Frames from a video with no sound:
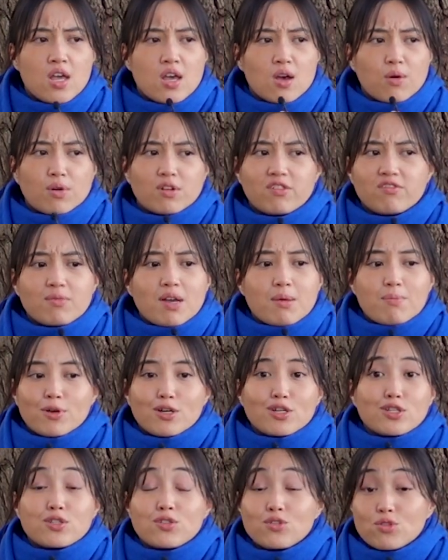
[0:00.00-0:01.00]
one of my
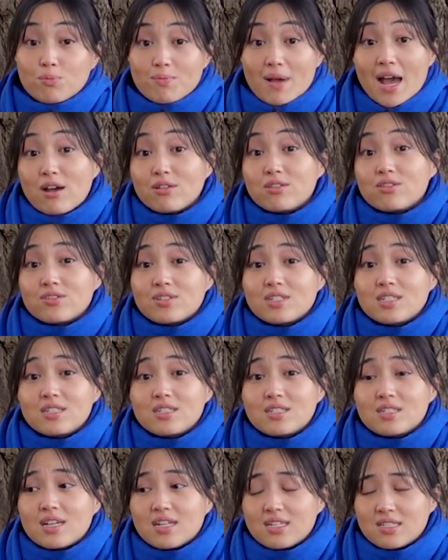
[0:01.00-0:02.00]
personal
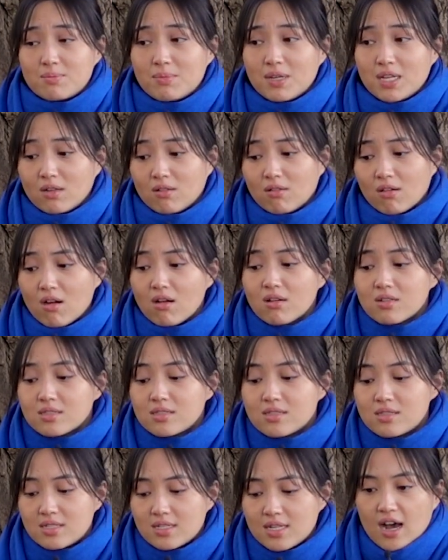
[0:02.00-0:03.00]
boundaries has been
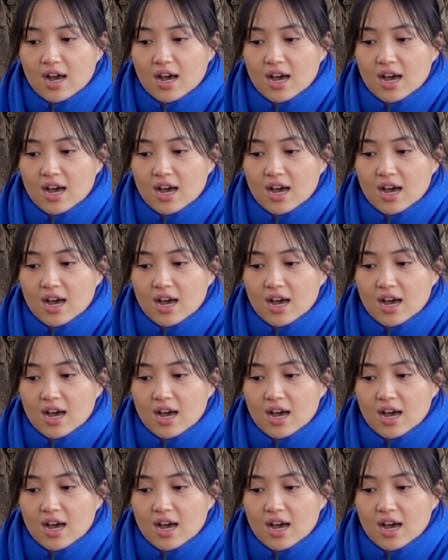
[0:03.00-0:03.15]
crossed.